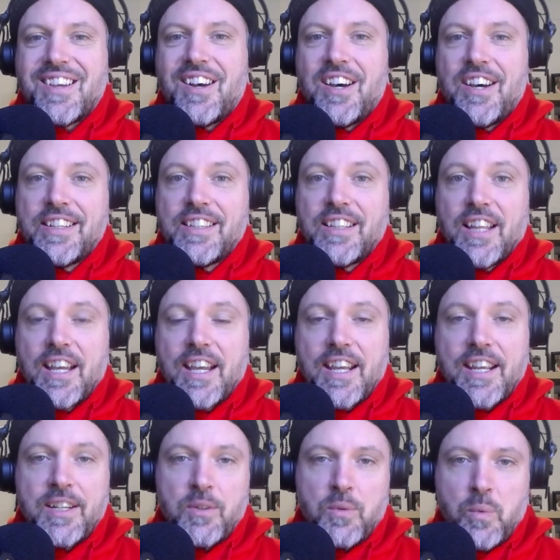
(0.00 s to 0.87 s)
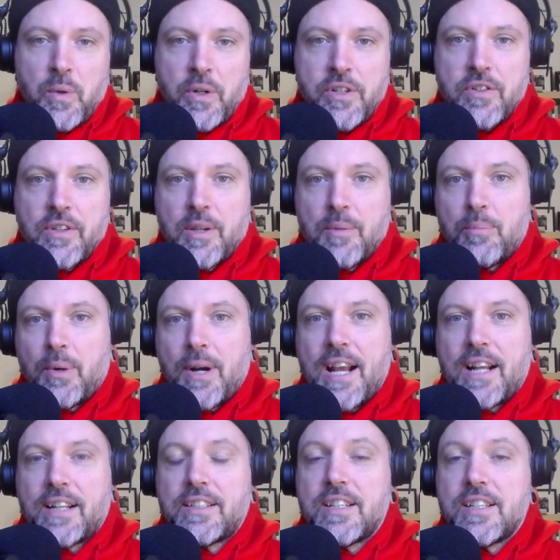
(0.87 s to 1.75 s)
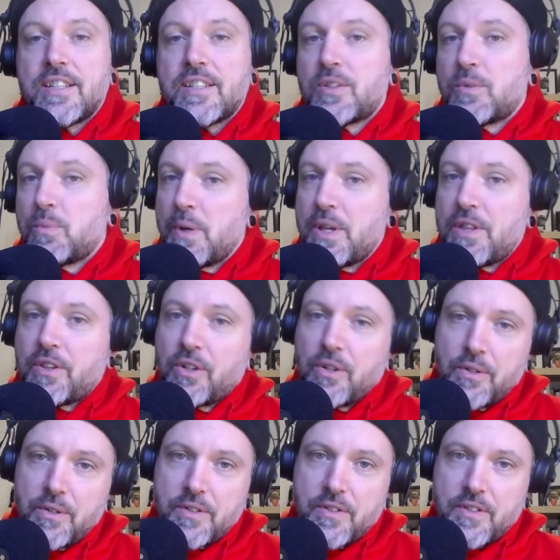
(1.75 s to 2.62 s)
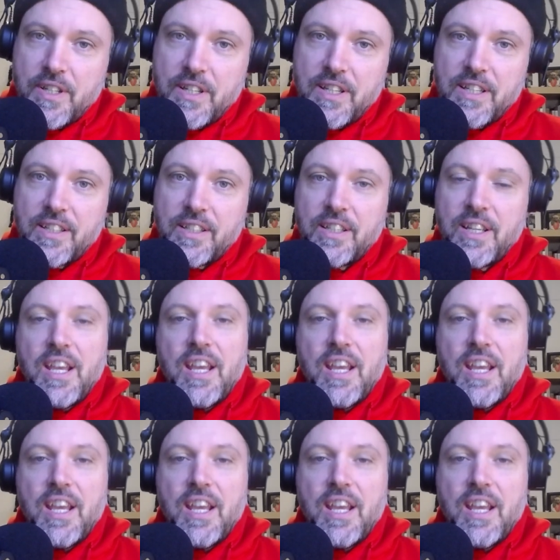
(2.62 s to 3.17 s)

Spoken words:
online where you can practice with Guru Singh